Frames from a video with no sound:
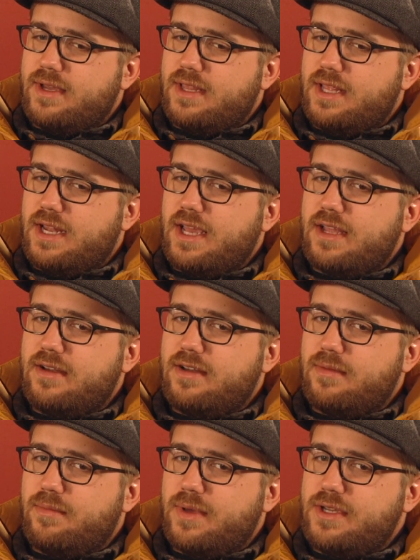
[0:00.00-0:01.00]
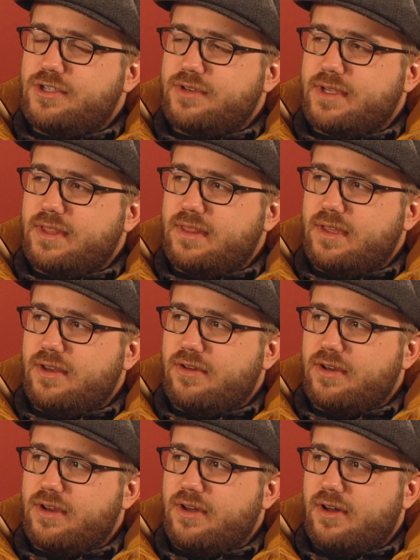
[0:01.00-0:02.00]
And then I ended up majoring in
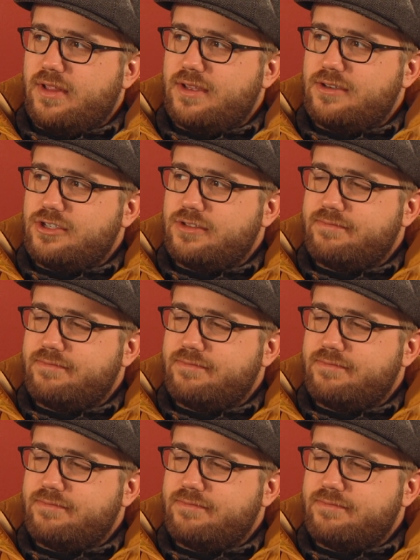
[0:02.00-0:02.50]
theater in college.